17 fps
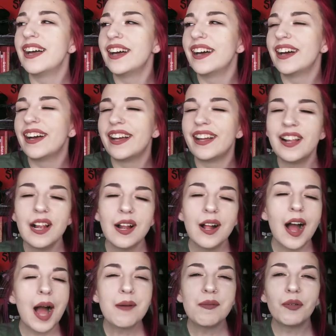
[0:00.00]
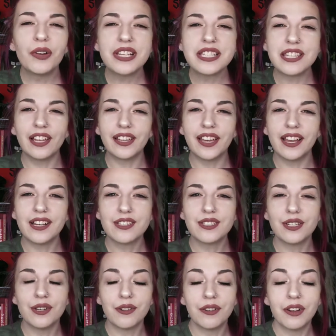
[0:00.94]
I'm always looking
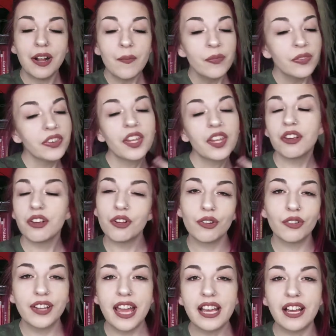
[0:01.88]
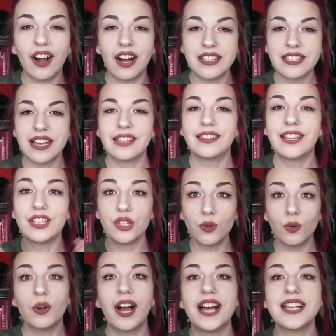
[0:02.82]
to create content that
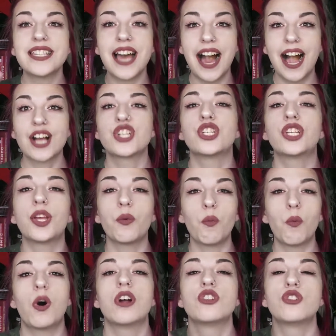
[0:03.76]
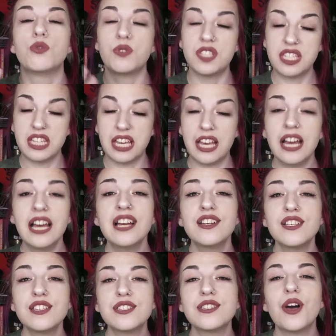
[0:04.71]
you guys actually want to see.
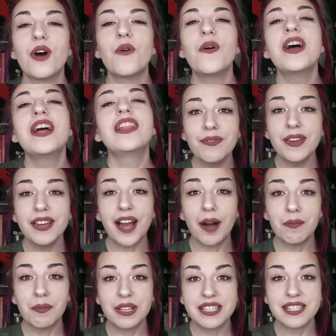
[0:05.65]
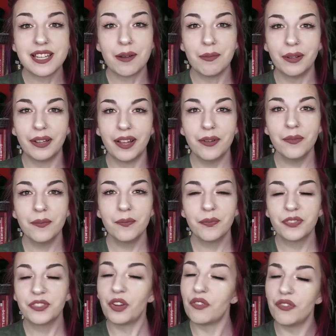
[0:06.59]
So leave me comments down below.
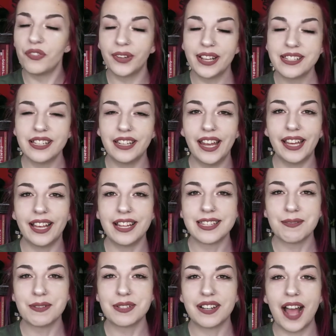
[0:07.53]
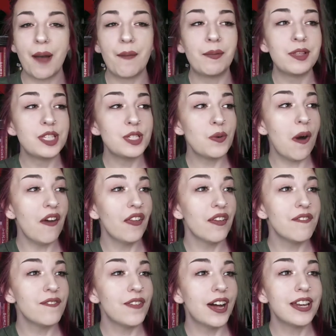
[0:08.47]
Don't forget to like and subscribe and do all
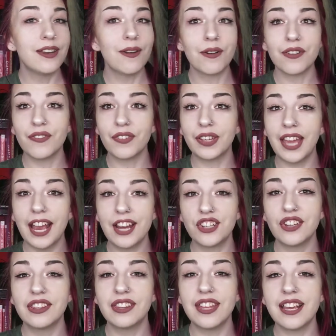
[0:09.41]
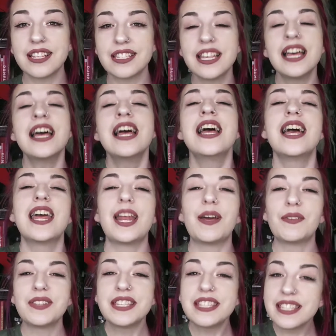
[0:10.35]
the fun notification things, and
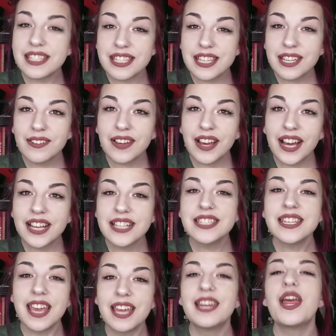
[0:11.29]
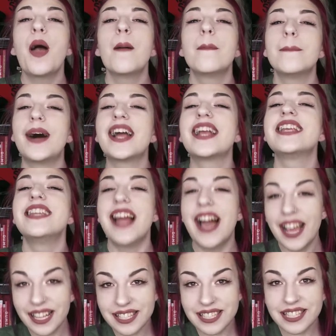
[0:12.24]
I will see you guys in my
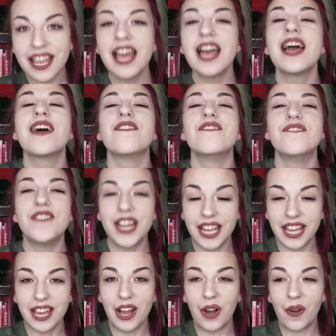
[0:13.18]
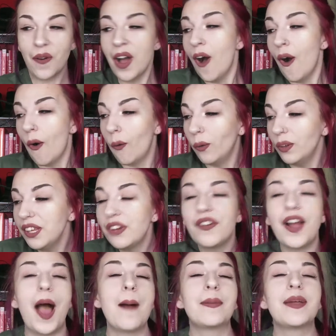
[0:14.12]
next video. Holy
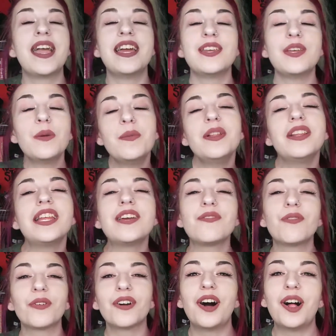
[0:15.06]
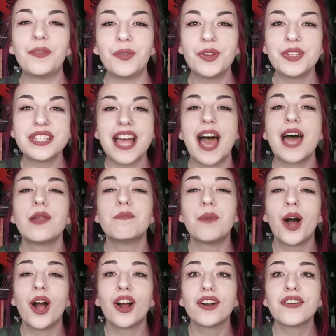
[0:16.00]
crap, can you believe we're almost
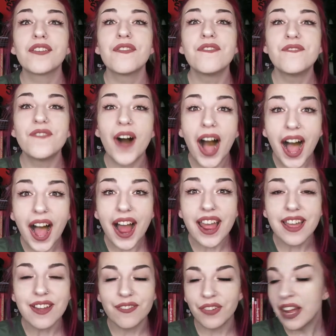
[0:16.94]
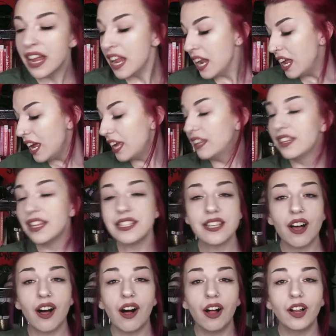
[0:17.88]
at part 5? In
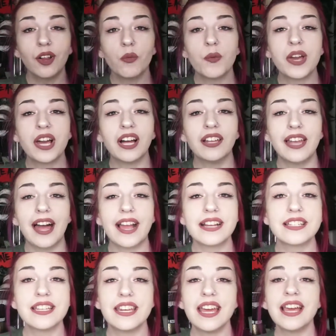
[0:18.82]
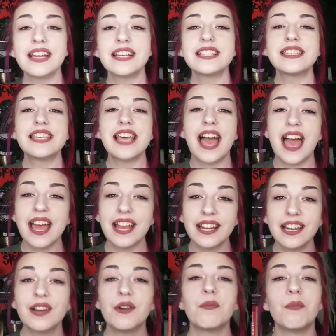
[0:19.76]
this haul, we collected
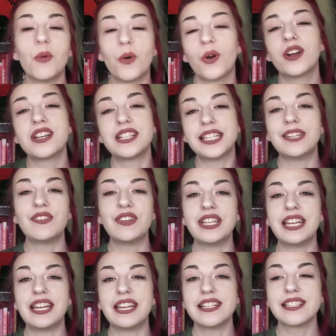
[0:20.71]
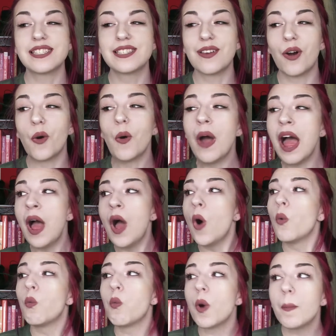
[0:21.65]
10 more DVDs. So
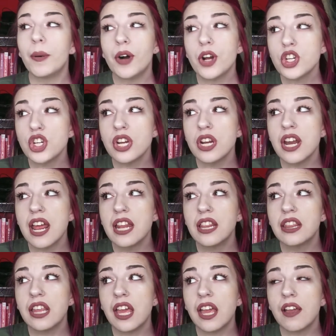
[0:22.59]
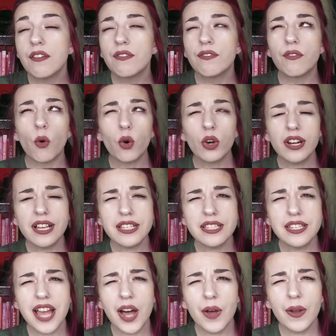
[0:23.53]
we're pushing in the
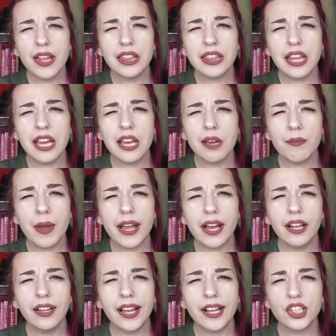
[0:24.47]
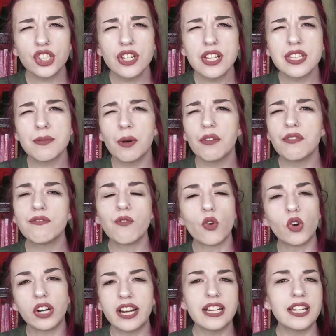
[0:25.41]
40s now, I think. My collection is about
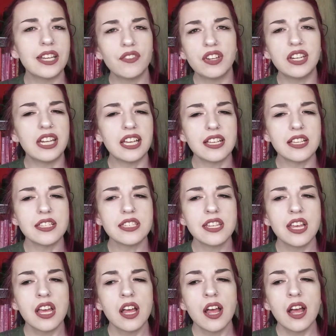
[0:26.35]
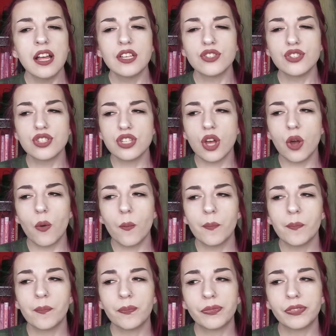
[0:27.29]
40 DVDs. So
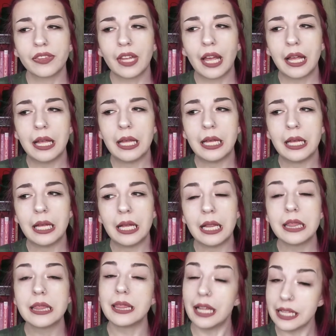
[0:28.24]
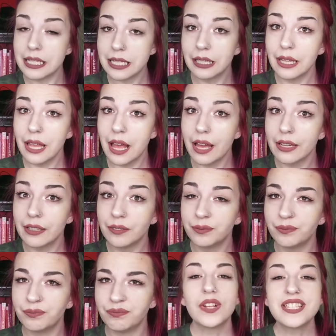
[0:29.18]
that's a lot.
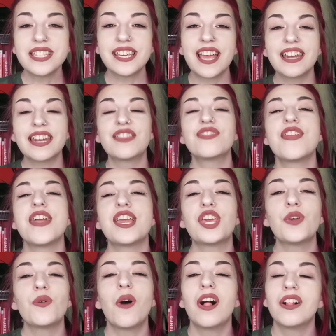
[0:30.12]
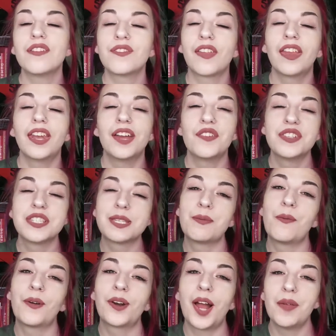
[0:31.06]
Once again, thank you all for the love and
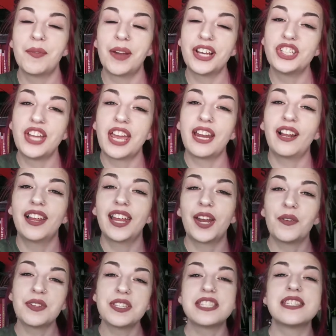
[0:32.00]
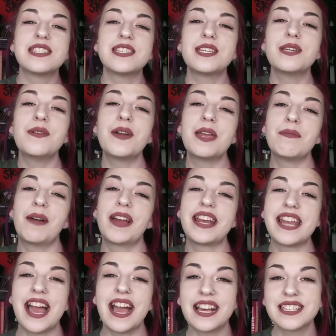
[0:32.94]
support on my channel, and I will see you in
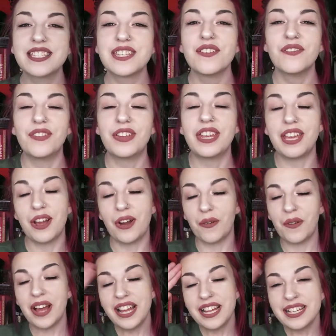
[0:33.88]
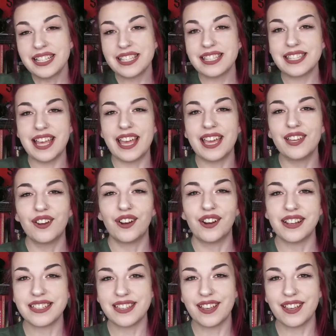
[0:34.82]
my next video. Sayonara,